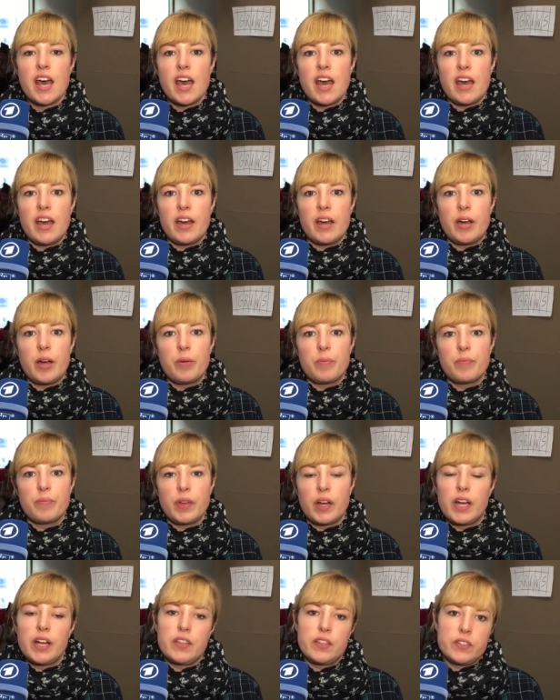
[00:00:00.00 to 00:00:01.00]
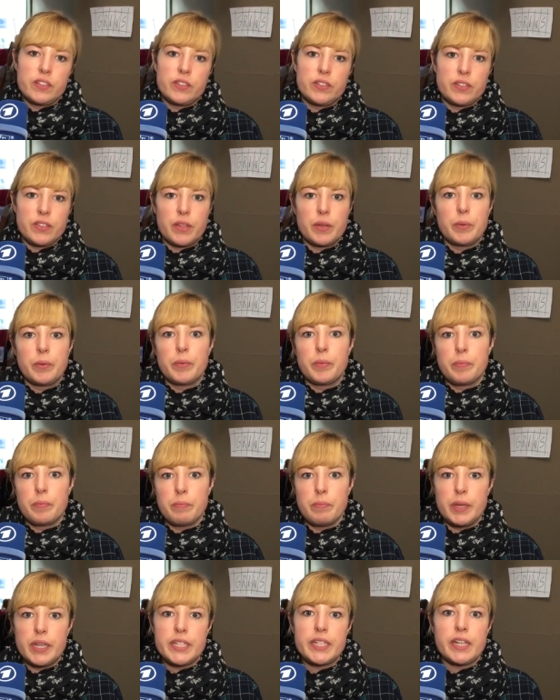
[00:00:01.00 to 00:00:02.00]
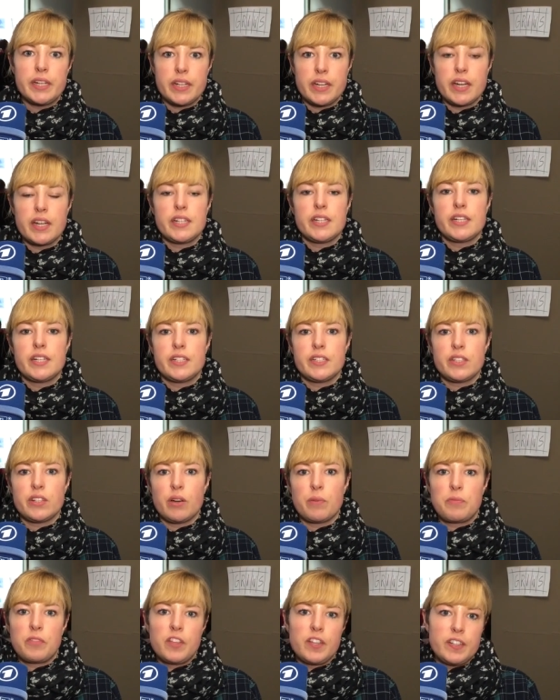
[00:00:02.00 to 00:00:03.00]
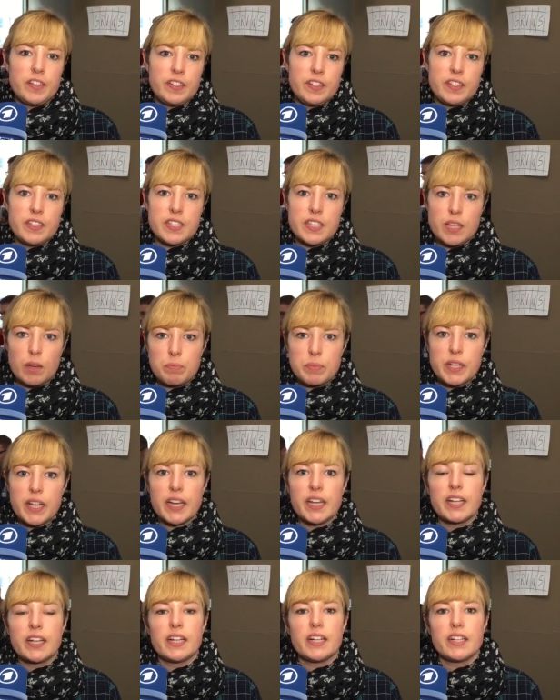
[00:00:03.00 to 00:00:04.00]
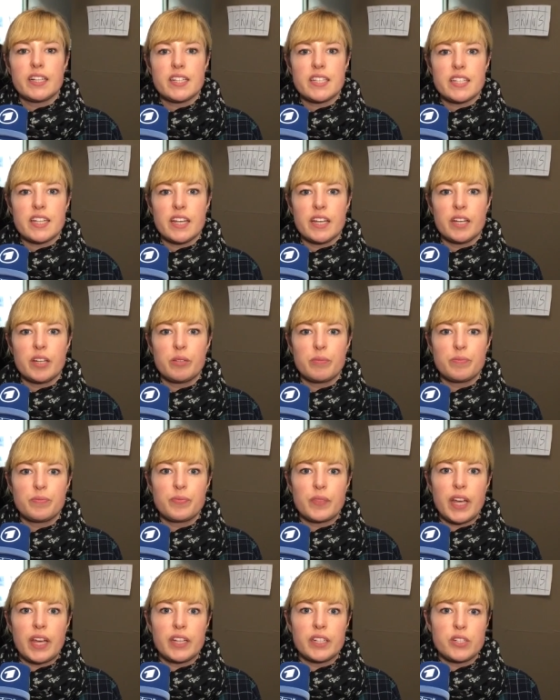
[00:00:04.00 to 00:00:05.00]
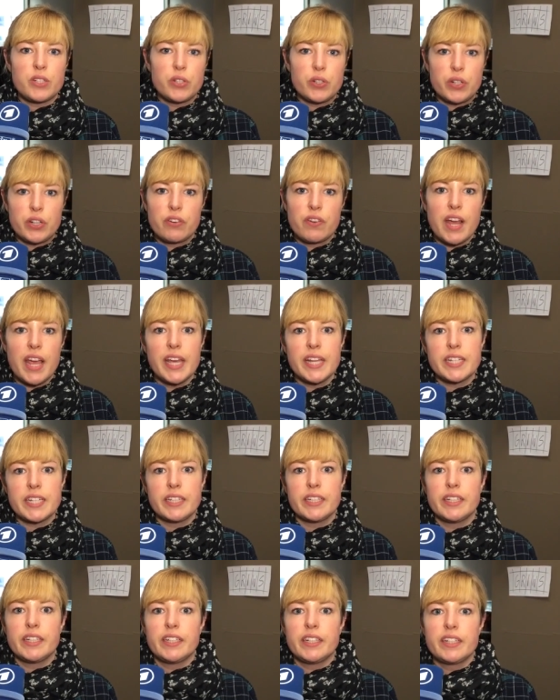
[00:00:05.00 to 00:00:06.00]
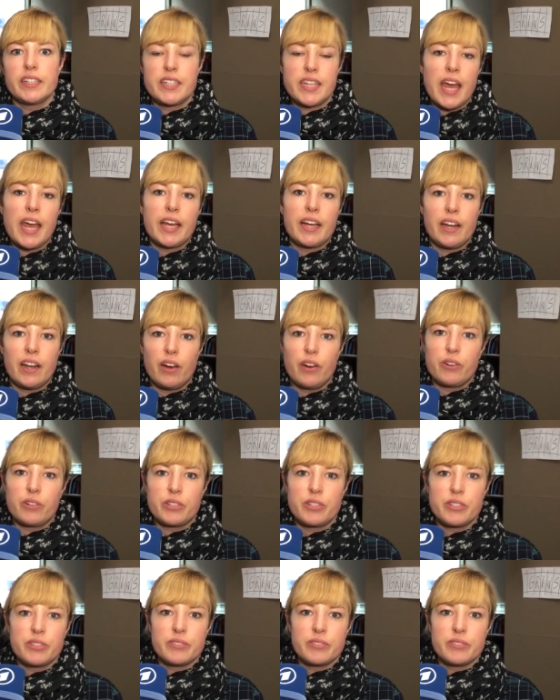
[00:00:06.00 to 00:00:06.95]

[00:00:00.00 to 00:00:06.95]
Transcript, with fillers: um, uh, the, the metadata of the subtitles um, and to create a tag cloud.